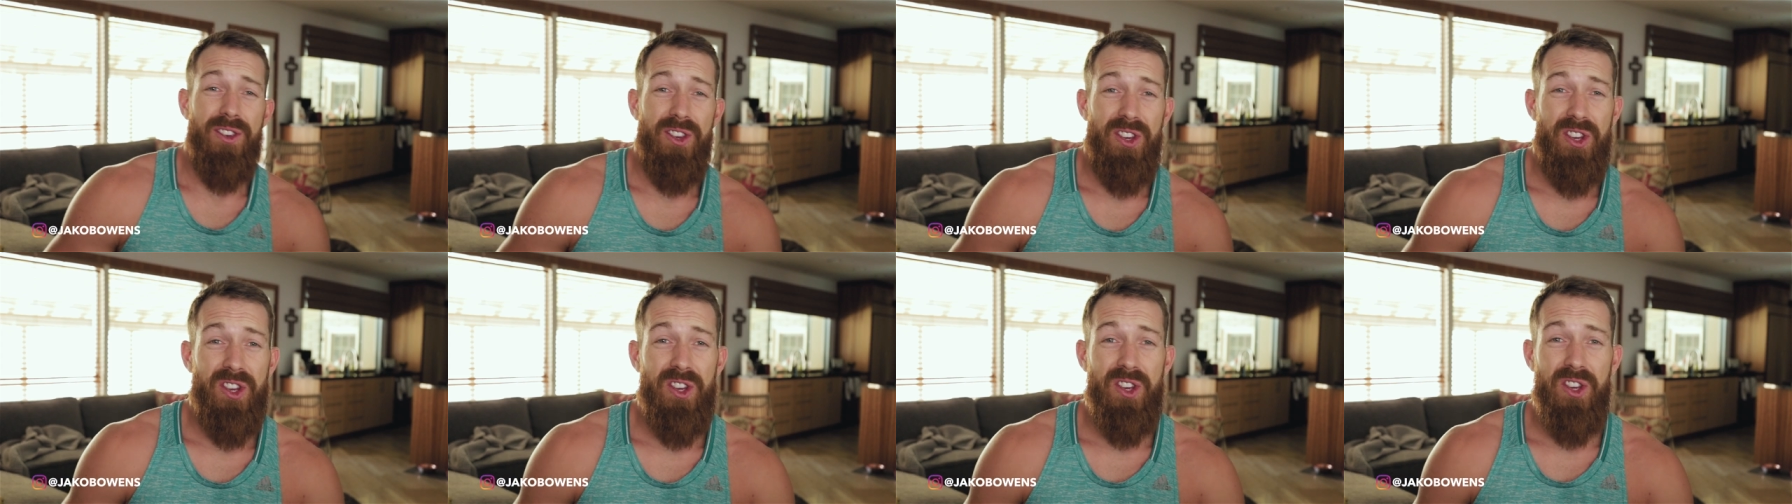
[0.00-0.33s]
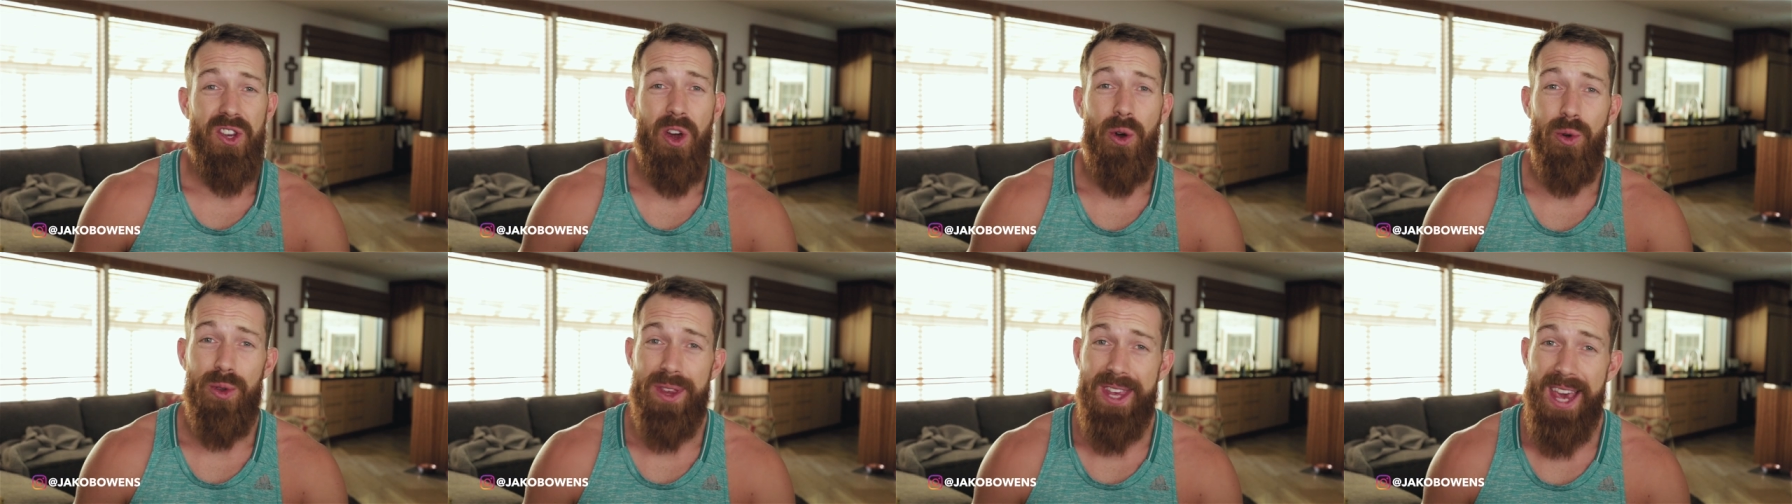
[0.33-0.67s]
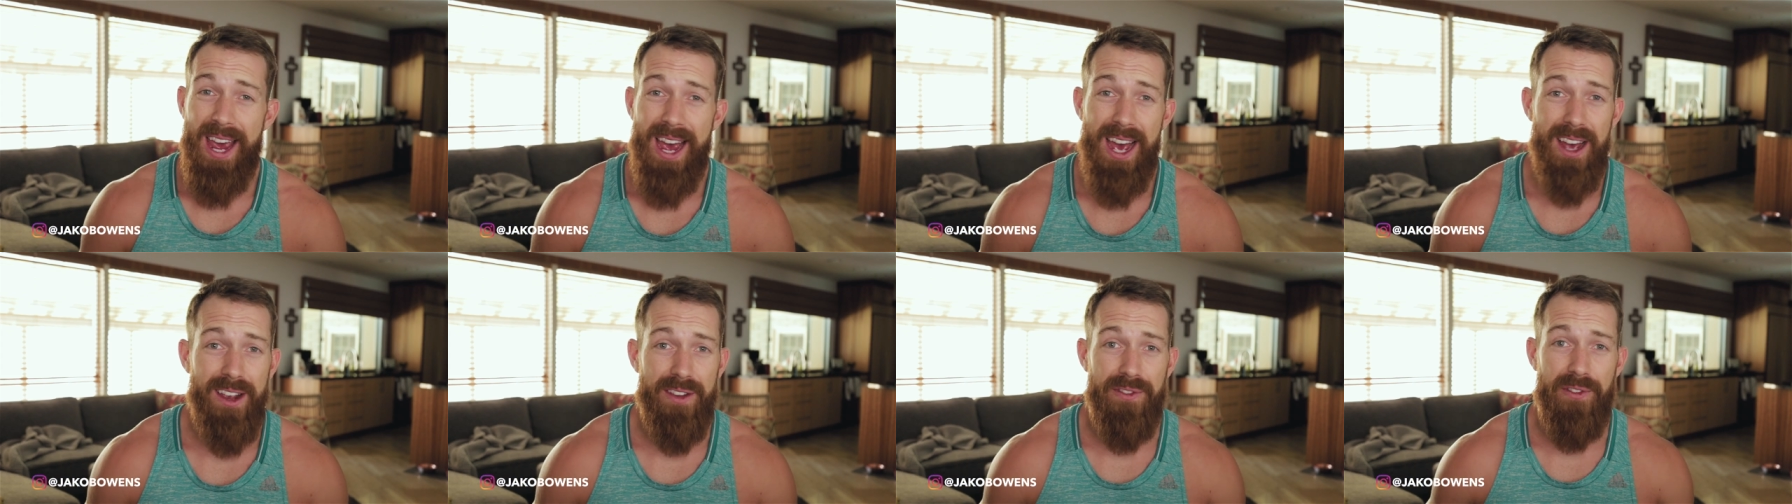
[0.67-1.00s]
So
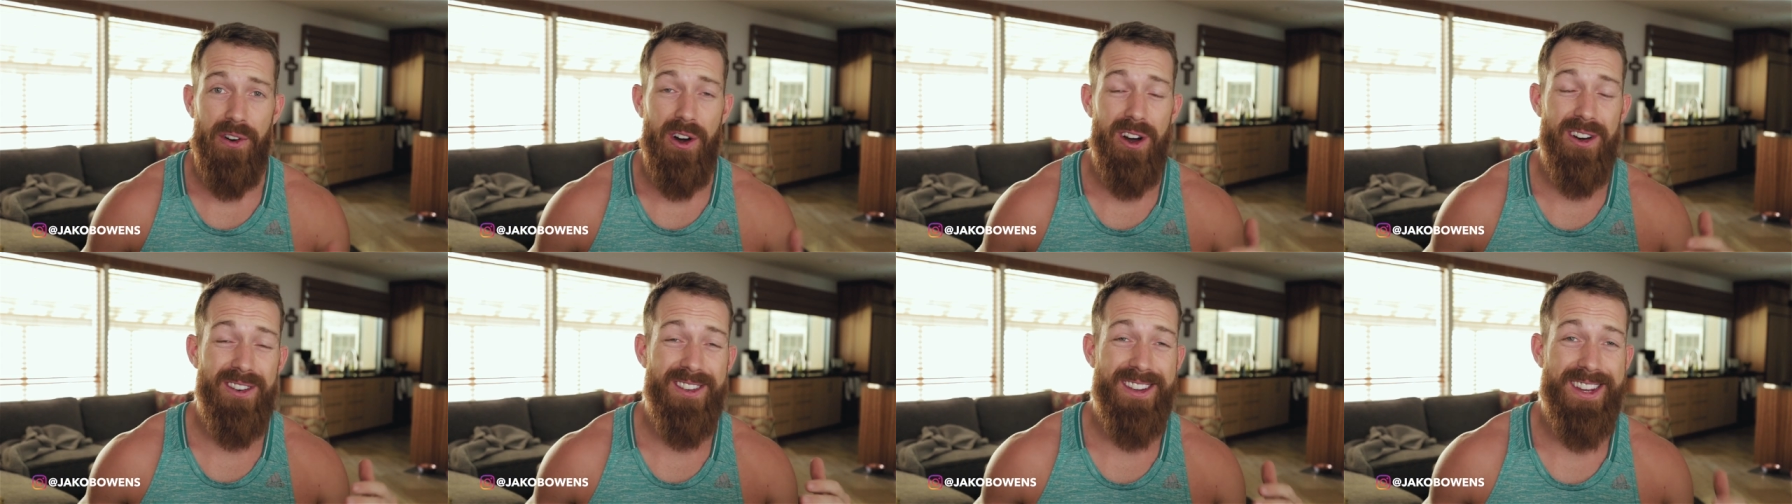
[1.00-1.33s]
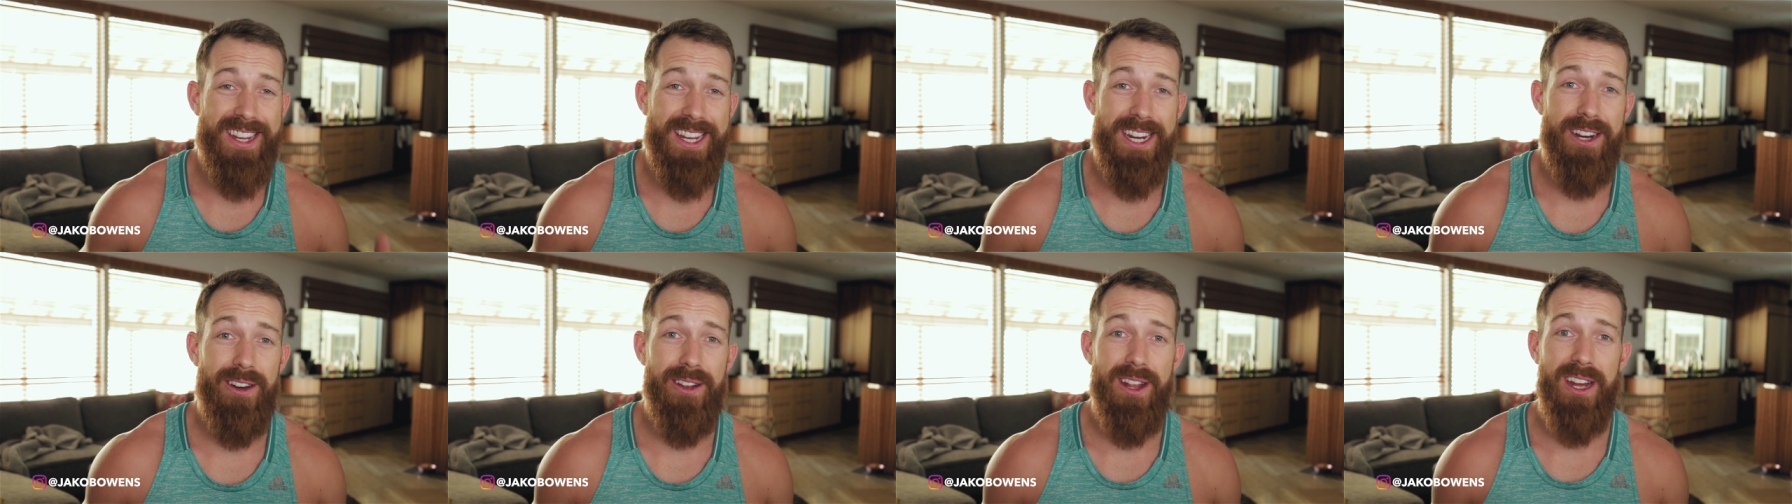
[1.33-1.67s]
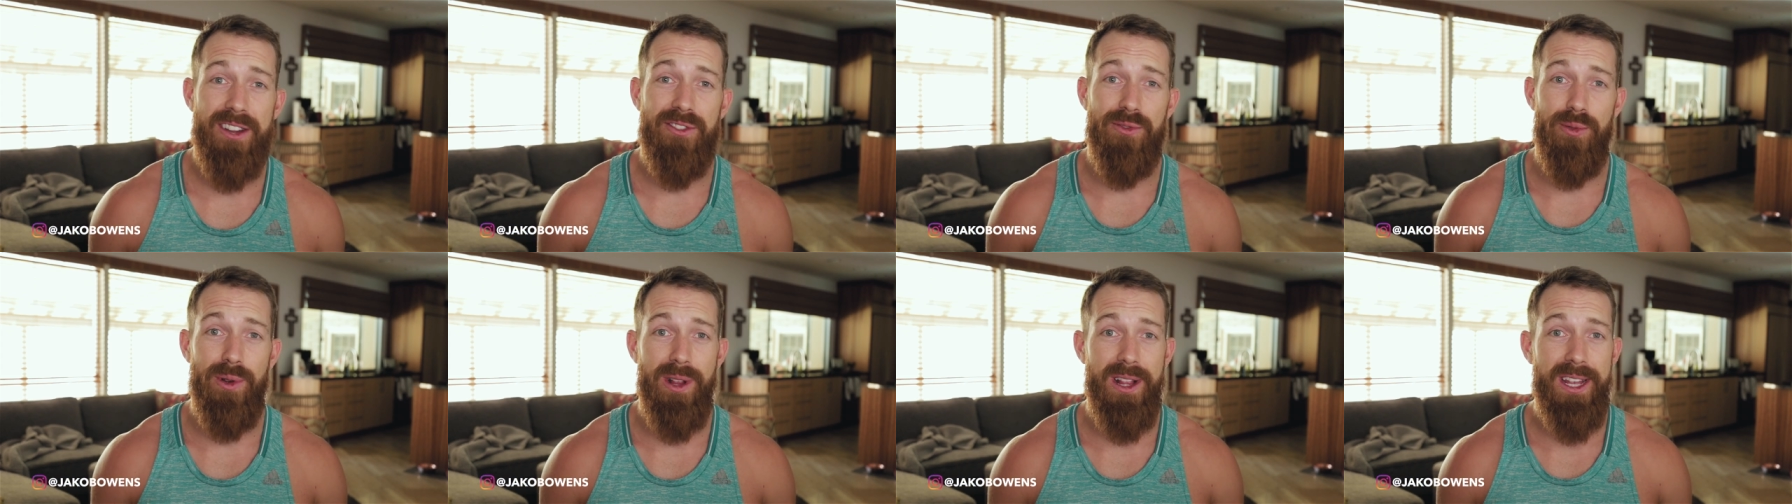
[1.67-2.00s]
yeah, as far as gear,
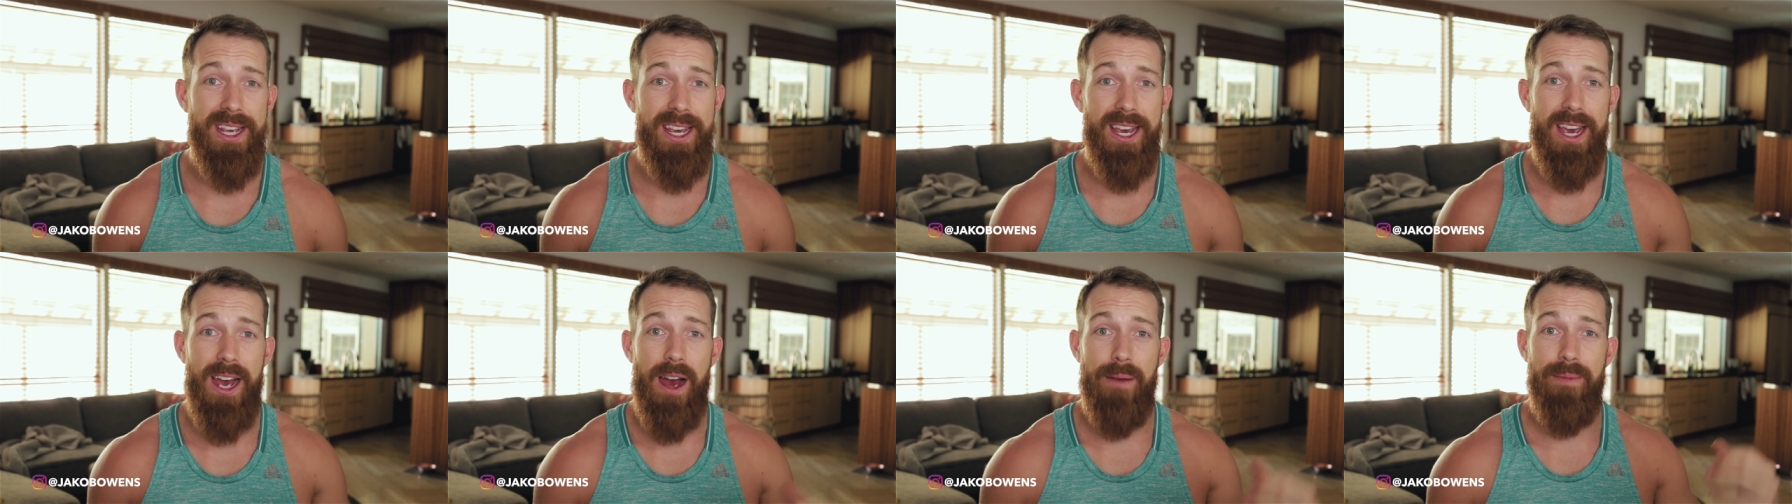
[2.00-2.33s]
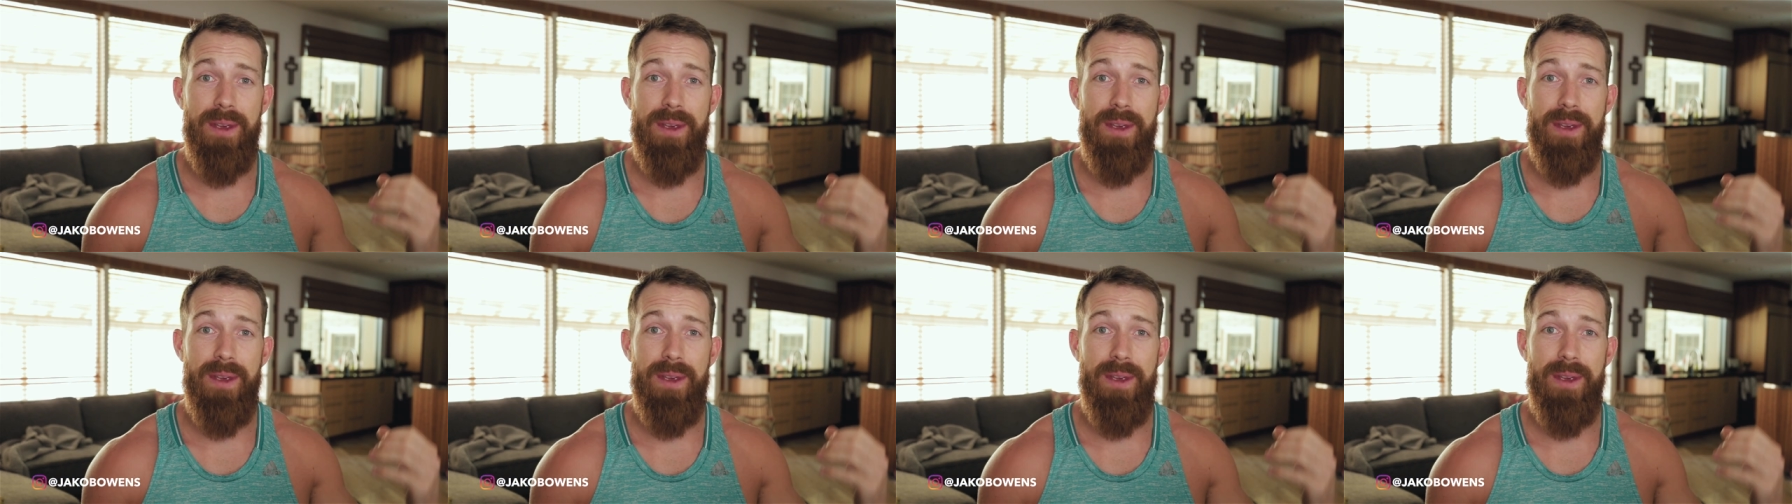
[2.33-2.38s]
that's really it.